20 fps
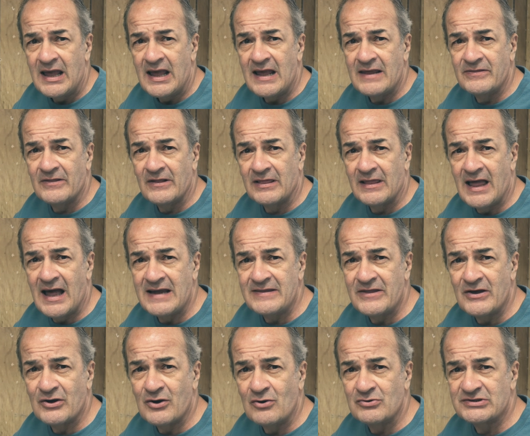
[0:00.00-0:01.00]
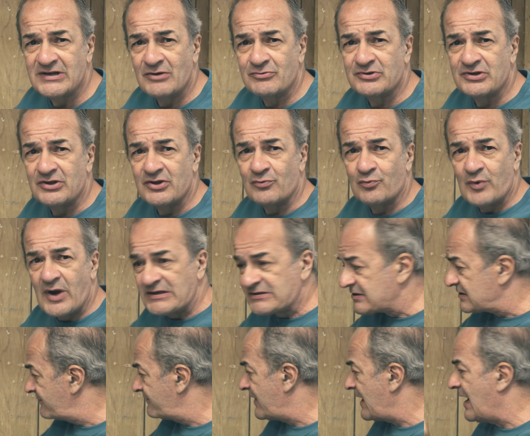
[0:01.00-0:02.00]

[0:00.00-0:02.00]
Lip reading: and the line that goes out to the rest of the